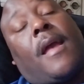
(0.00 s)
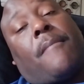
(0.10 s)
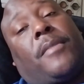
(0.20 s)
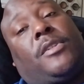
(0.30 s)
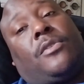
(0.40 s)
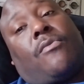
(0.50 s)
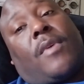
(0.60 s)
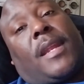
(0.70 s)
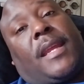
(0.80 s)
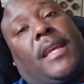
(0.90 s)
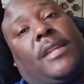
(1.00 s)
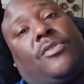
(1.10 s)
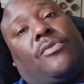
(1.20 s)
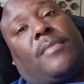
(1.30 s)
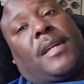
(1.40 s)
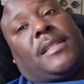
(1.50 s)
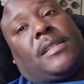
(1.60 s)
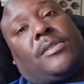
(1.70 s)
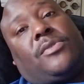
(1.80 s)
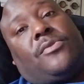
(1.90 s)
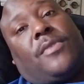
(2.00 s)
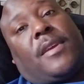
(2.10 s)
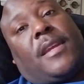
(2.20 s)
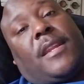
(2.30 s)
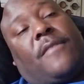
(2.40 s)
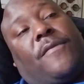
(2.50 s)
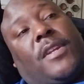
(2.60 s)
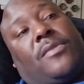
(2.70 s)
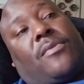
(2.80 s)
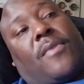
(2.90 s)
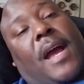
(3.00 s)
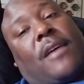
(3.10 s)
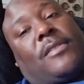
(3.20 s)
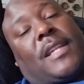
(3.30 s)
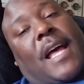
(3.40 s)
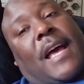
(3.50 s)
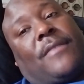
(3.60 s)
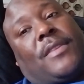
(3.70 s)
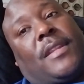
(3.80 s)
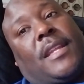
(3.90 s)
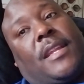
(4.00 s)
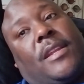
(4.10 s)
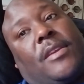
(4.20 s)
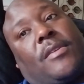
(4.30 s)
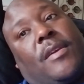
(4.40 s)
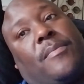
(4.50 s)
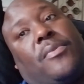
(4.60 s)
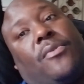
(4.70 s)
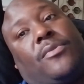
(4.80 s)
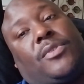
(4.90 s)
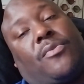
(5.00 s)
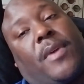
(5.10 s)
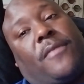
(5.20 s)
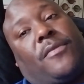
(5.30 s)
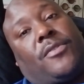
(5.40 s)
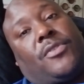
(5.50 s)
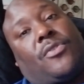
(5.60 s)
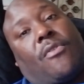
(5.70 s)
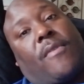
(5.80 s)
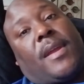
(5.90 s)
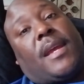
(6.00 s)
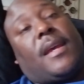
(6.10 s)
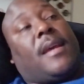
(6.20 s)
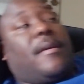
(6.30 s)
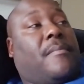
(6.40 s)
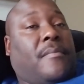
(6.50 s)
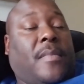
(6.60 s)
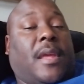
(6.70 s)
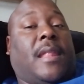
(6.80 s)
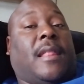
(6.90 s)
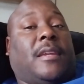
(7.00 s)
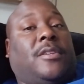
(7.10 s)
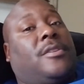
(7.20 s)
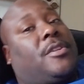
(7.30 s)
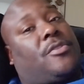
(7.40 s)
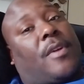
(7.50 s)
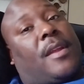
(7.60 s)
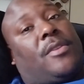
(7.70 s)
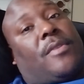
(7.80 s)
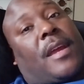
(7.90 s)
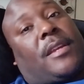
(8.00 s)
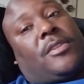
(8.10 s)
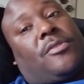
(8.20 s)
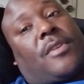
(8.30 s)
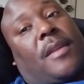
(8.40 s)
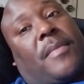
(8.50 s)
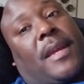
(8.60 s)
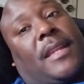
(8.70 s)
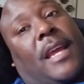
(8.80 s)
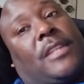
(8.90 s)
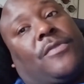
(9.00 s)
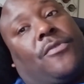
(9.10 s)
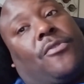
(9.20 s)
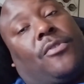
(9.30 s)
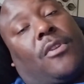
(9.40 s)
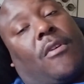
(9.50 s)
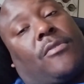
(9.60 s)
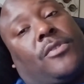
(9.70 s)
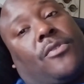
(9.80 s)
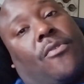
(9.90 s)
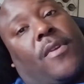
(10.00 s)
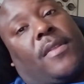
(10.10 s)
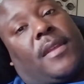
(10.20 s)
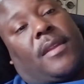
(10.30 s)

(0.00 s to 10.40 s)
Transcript: But you don't want to get too much into the individual house lives, and then it pulls away from the story. Unless you're just trying to do that because you're trying to make a nice, full, long story, then